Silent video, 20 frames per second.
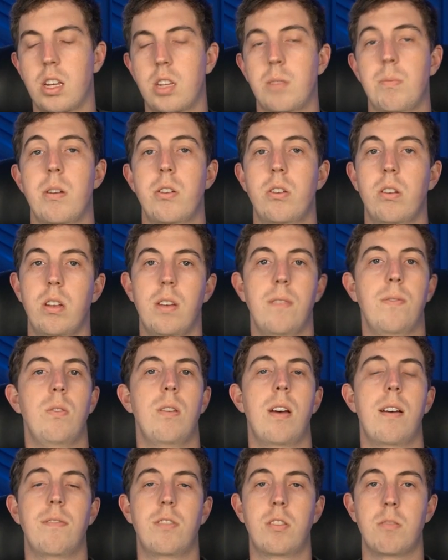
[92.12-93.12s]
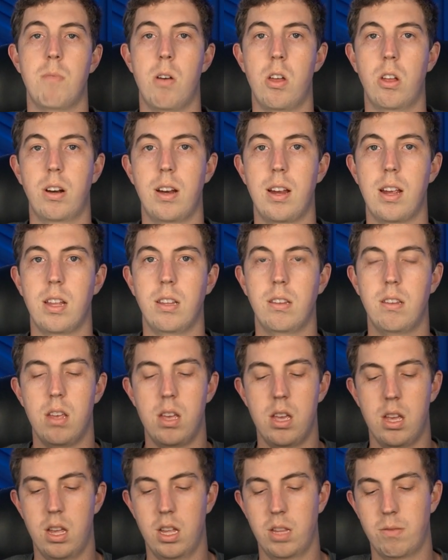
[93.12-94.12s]
especially if you have smaller hands.
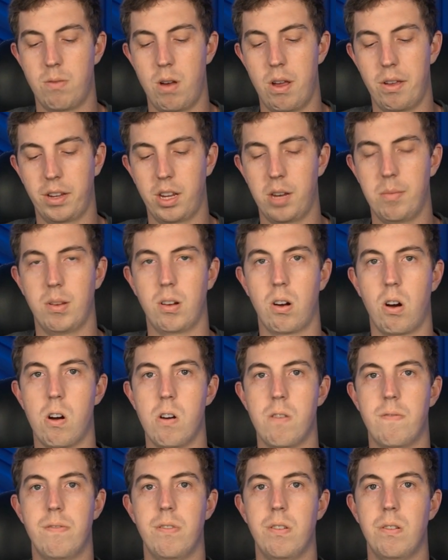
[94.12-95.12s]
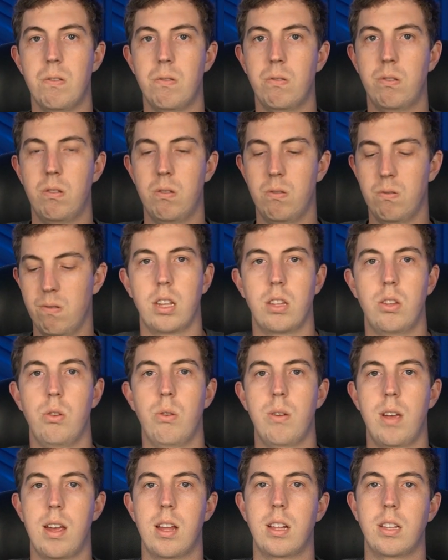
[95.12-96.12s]
It's probably going to be hard for you to get two
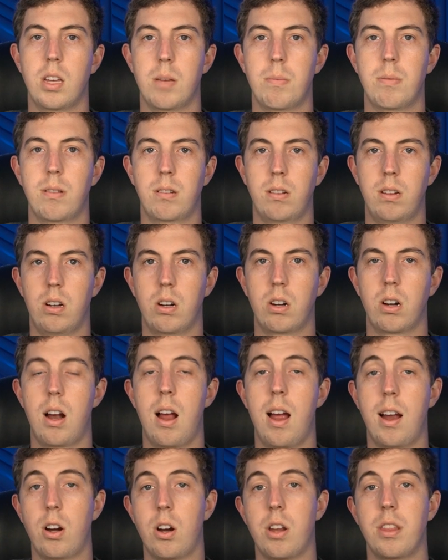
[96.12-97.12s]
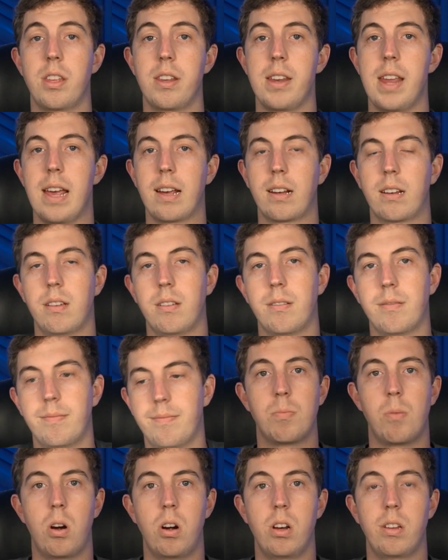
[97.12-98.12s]
hands up here higher on the neck.
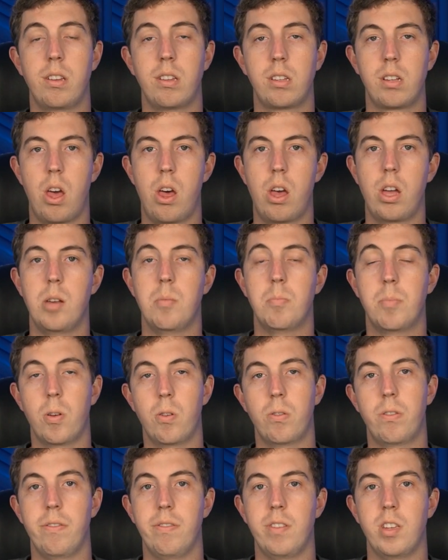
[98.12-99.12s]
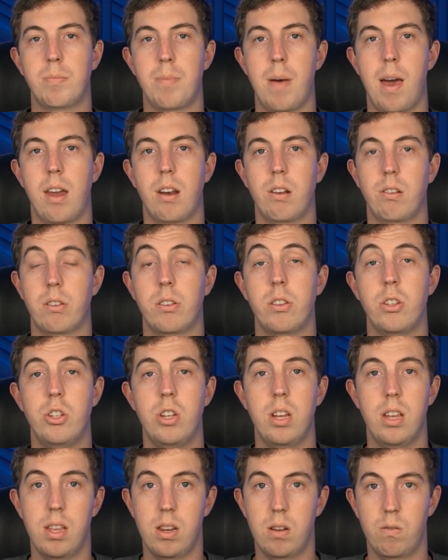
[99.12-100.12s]
Spartus is calling both of these paddles
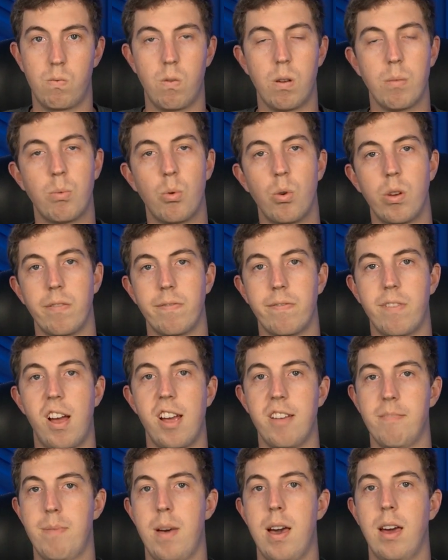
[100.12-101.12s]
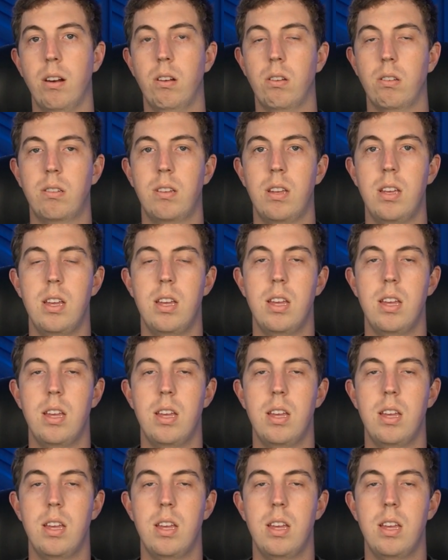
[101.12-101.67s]
Gen 1.5 paddles,